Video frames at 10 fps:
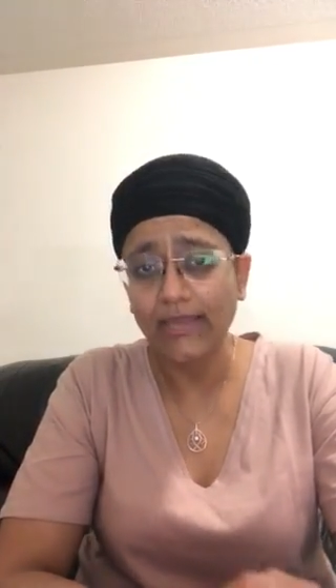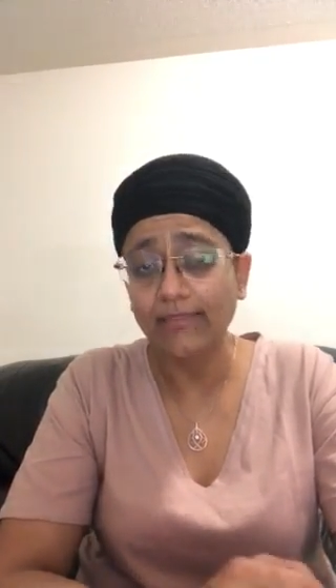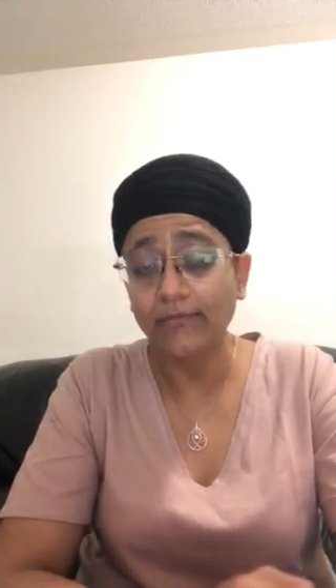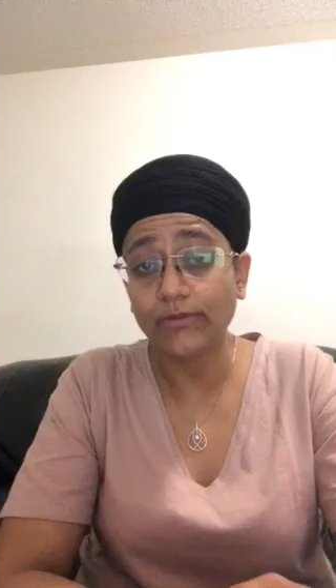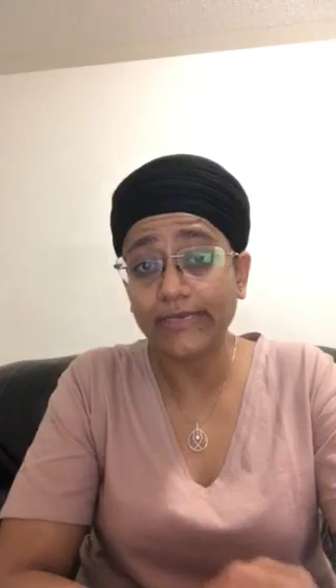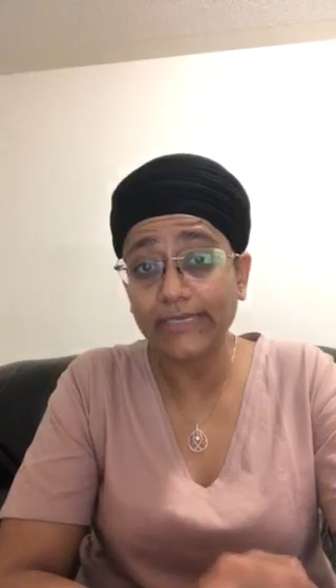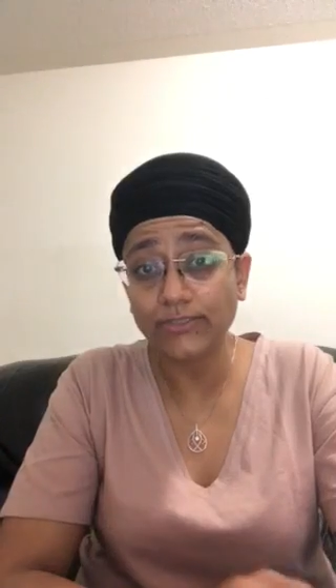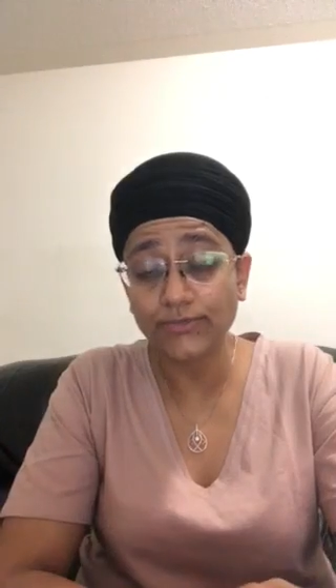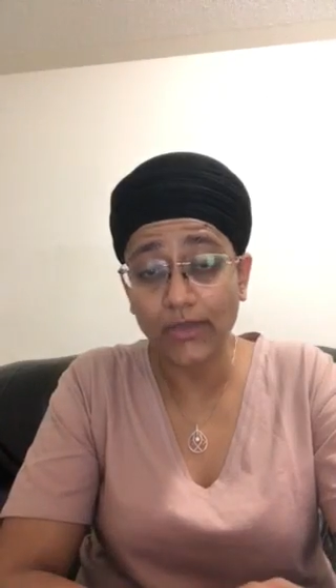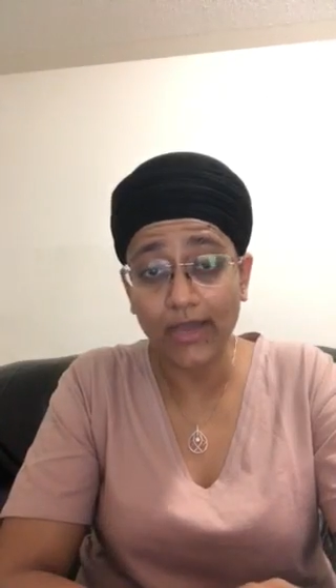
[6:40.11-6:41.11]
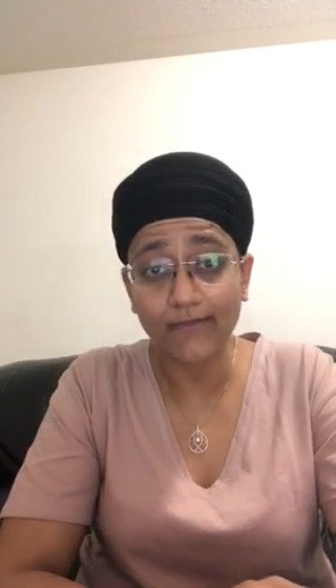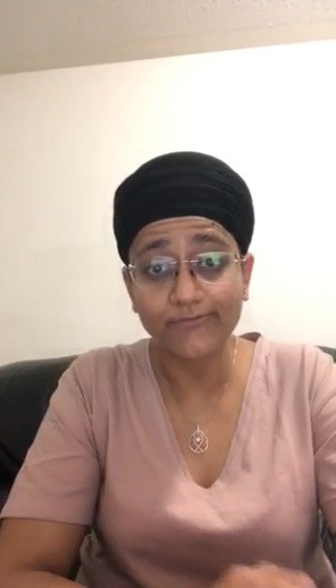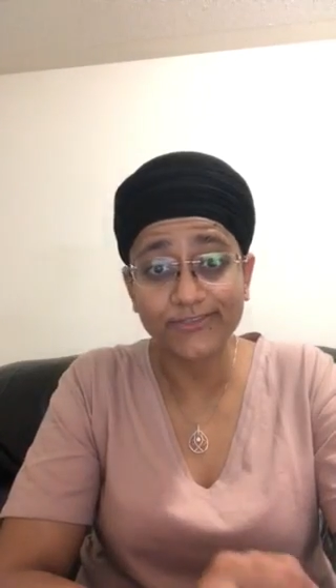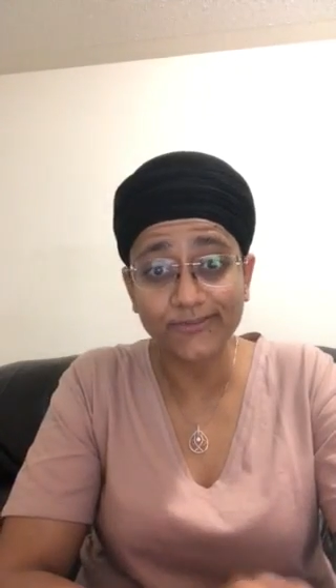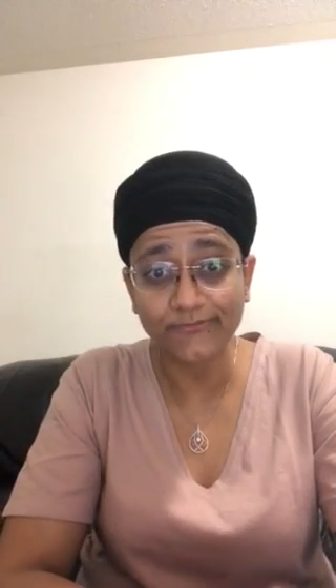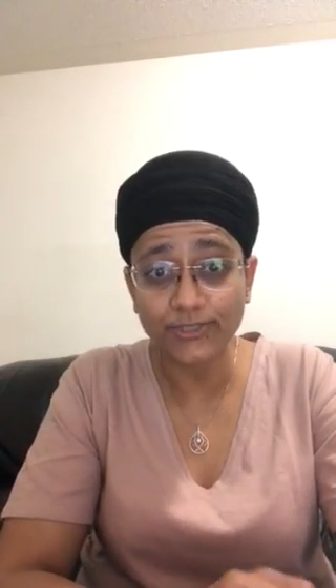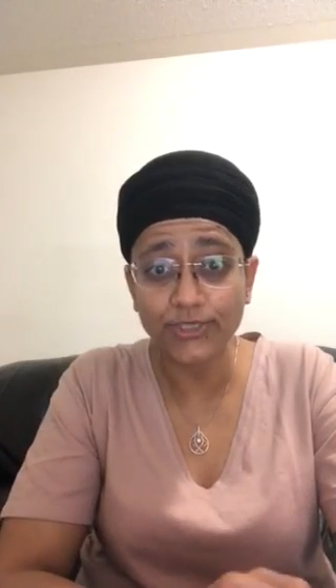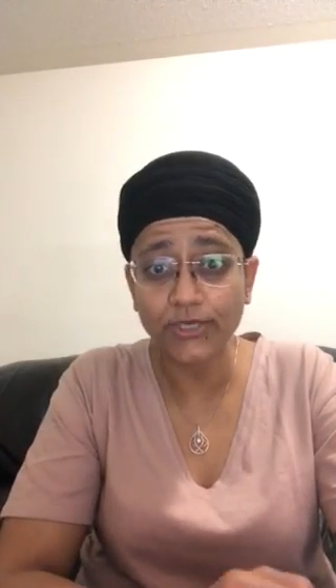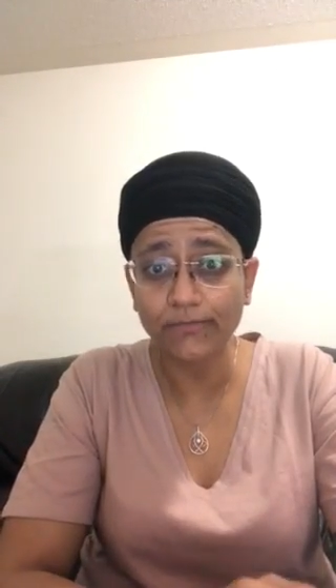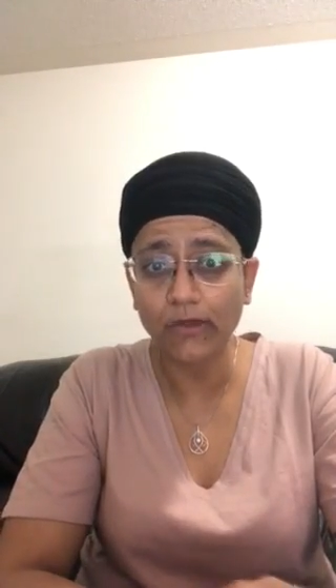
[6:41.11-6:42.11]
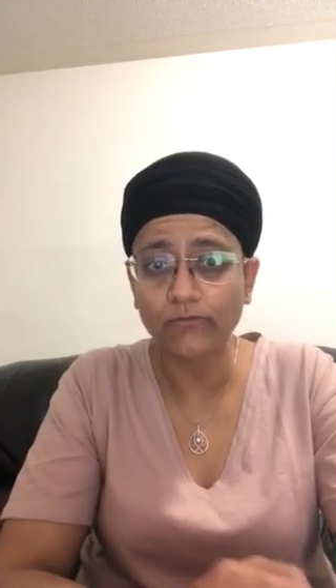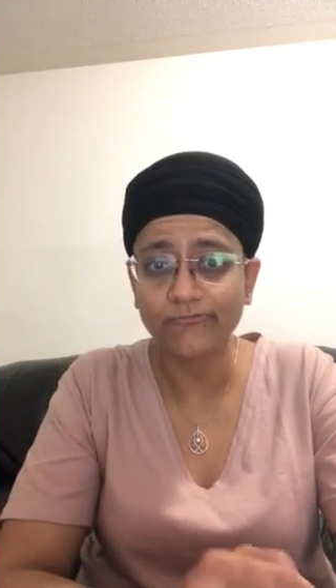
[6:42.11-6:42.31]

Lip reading: They will need to have sufficient amount